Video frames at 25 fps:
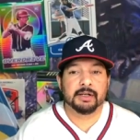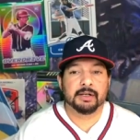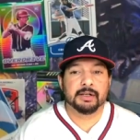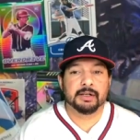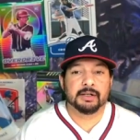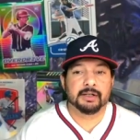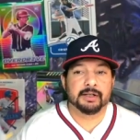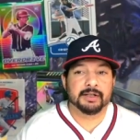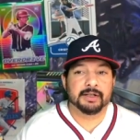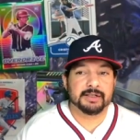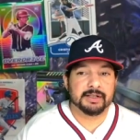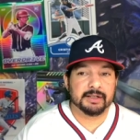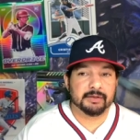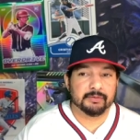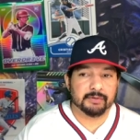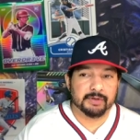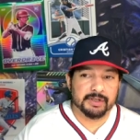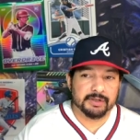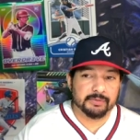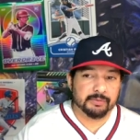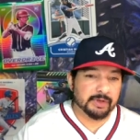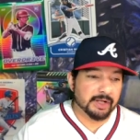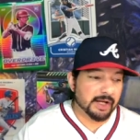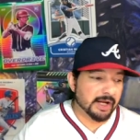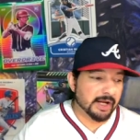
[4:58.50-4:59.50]
Let's see what
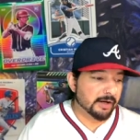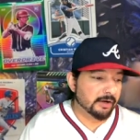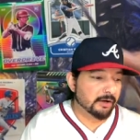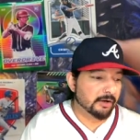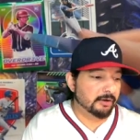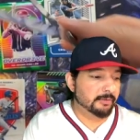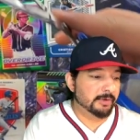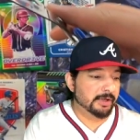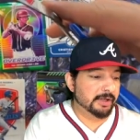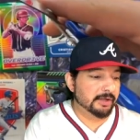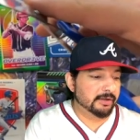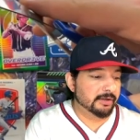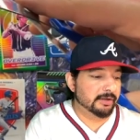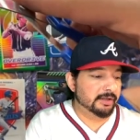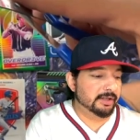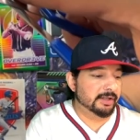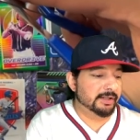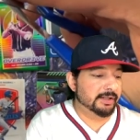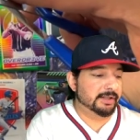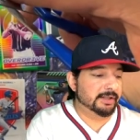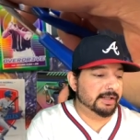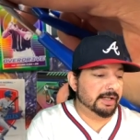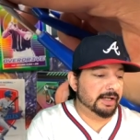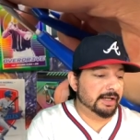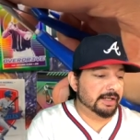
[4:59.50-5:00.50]
else we got. Oh my goodness
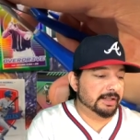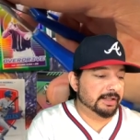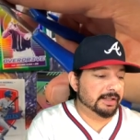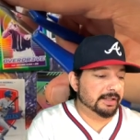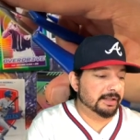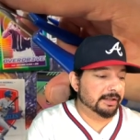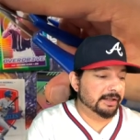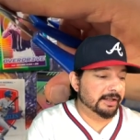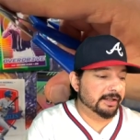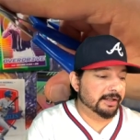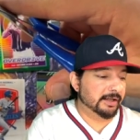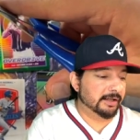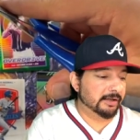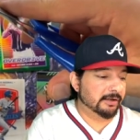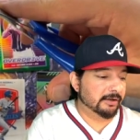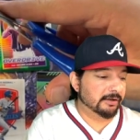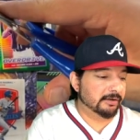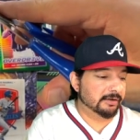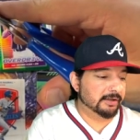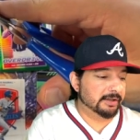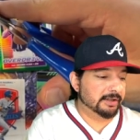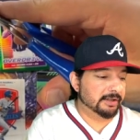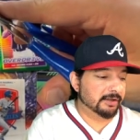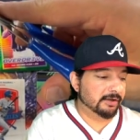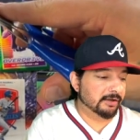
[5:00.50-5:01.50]
sakes, laying out all
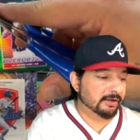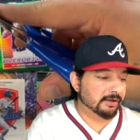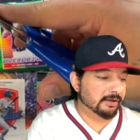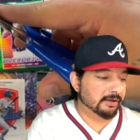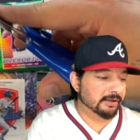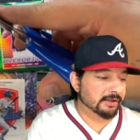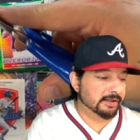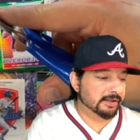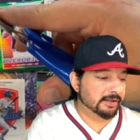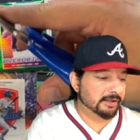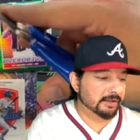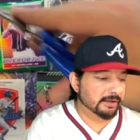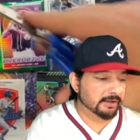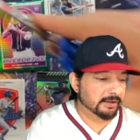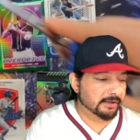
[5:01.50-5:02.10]
these cards.